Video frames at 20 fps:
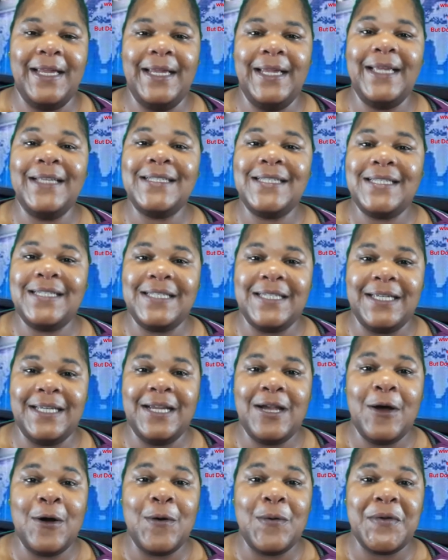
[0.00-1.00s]

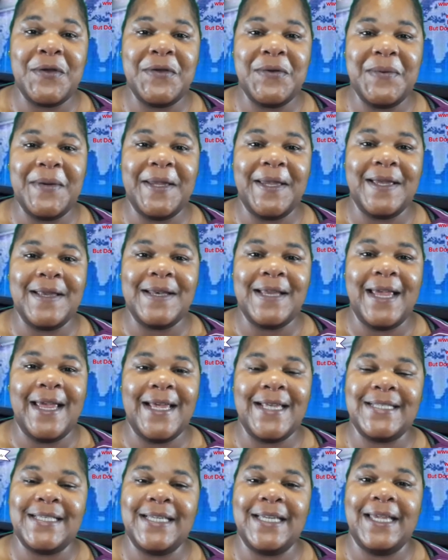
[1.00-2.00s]

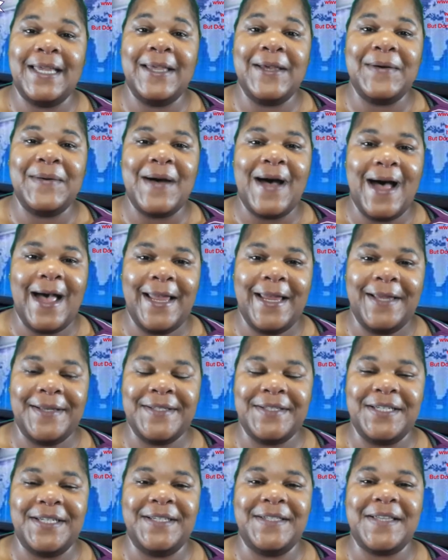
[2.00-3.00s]

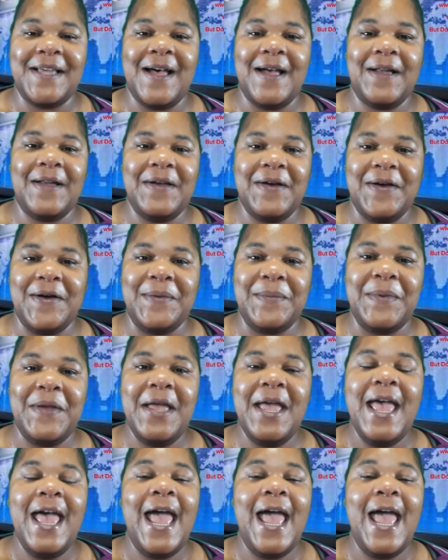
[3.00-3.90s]
E-N-C-O-U-N-S-E-L-I-N-G.com.